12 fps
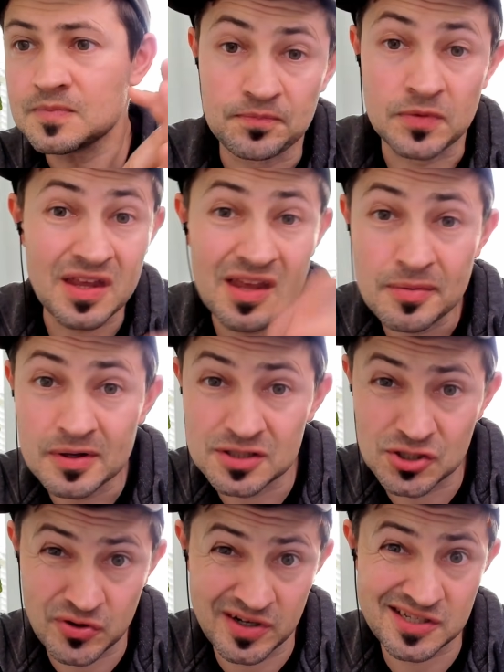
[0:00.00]
The email
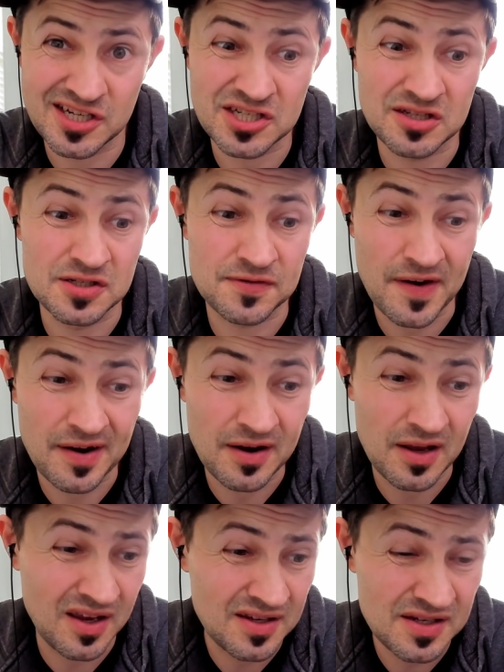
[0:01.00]
transition is
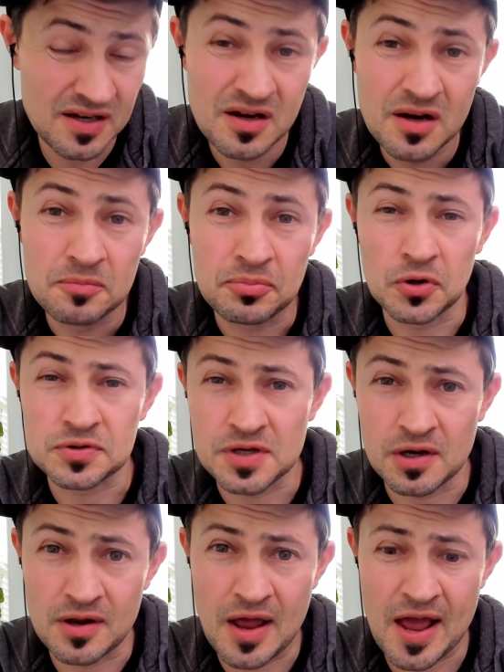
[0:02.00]
very easy.
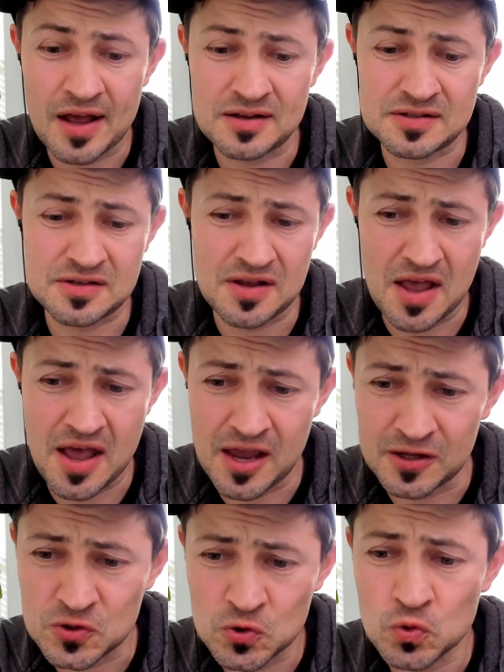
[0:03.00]
Proton has
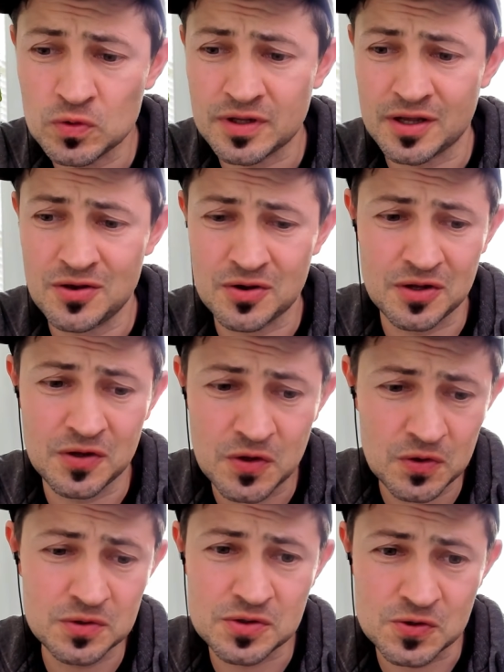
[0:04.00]
a tool that you can
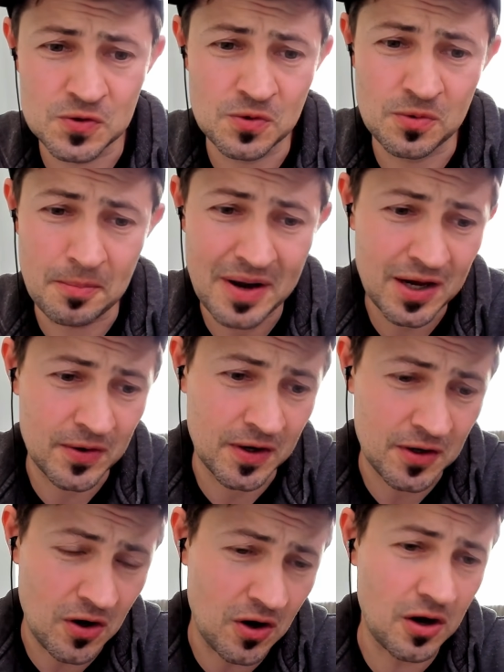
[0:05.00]
use to
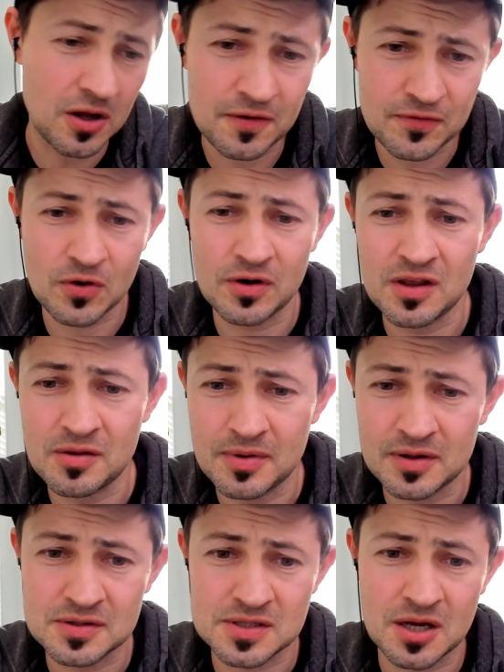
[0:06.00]
migrate all of your
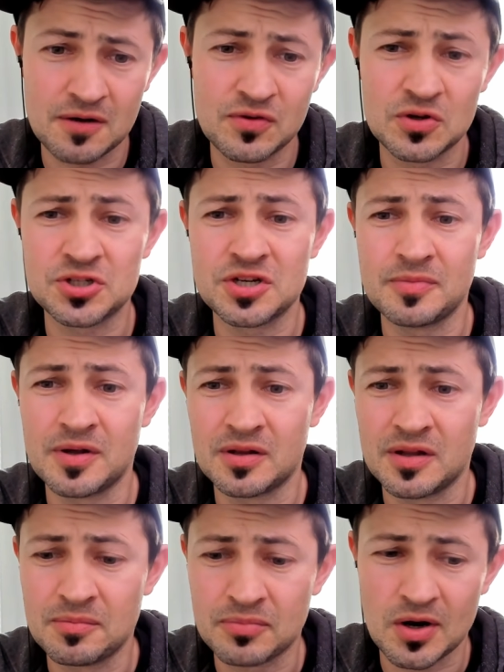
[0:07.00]
emails out of your
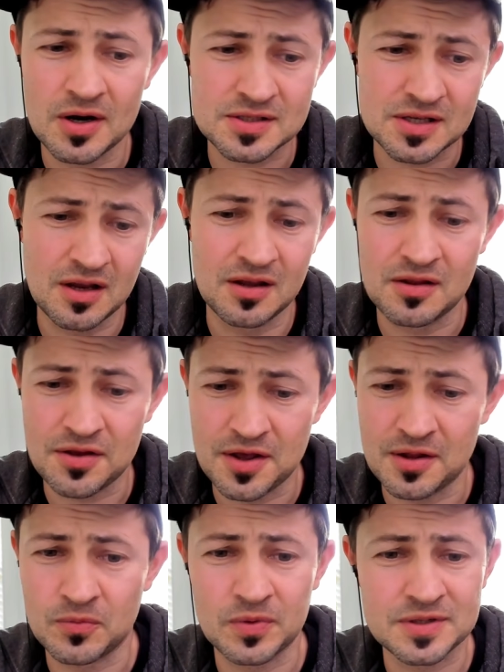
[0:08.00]
Gmail inbox, and
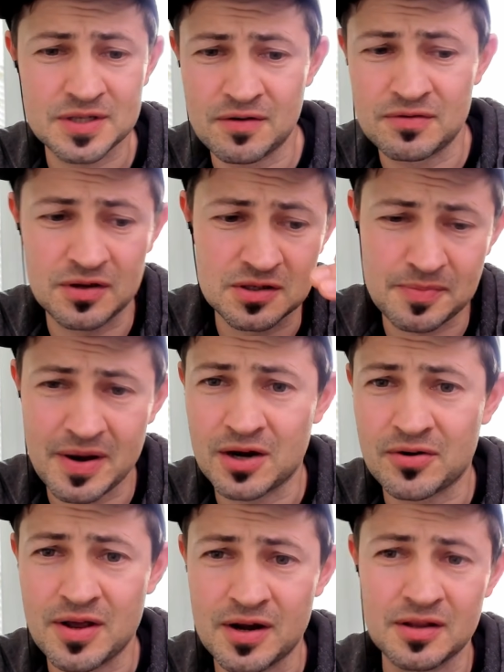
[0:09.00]
then once everything's
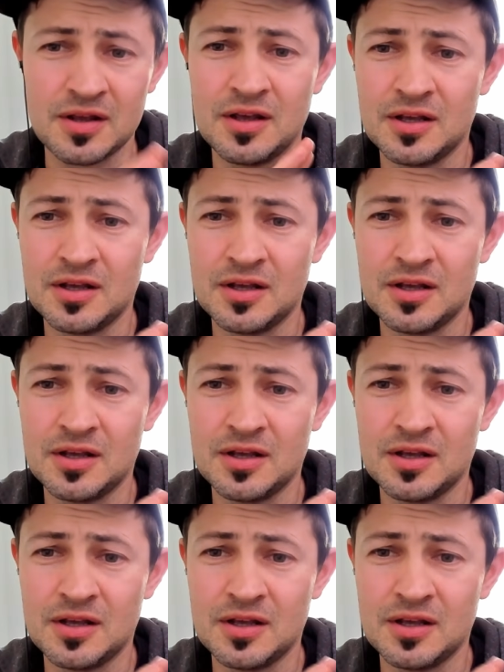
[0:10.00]
migrated,